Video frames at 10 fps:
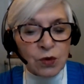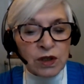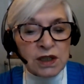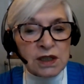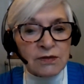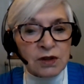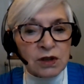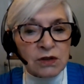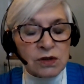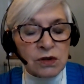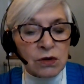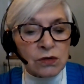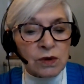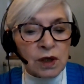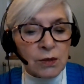47 years
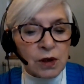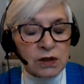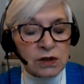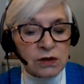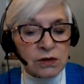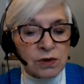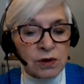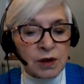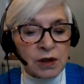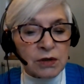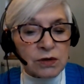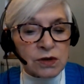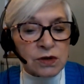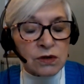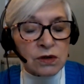old when I went to rabbinical
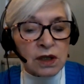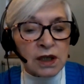school,